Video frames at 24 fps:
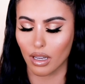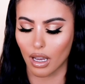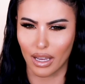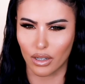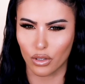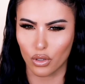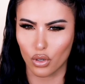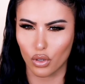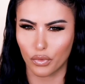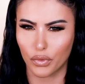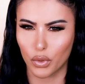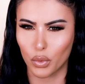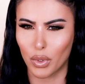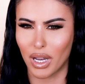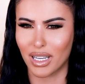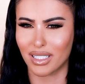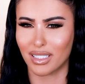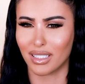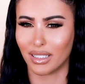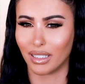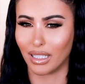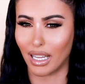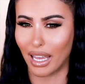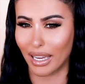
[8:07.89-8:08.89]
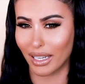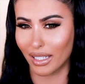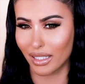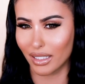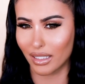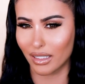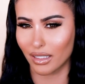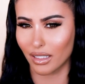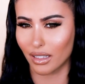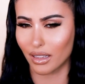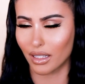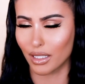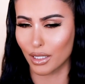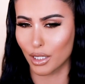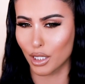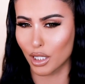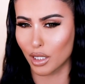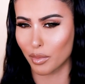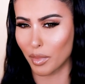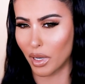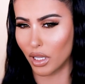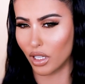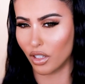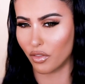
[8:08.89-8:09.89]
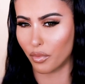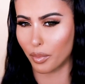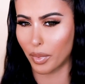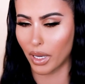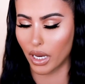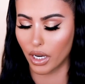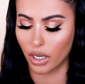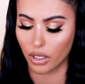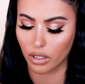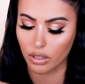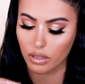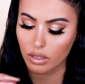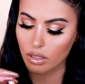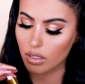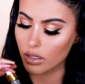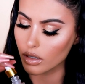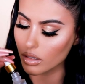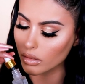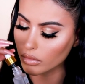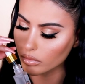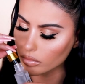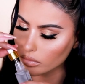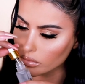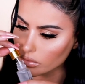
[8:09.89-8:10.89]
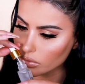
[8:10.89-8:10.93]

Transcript: I don't know if you guys like the smell of pears.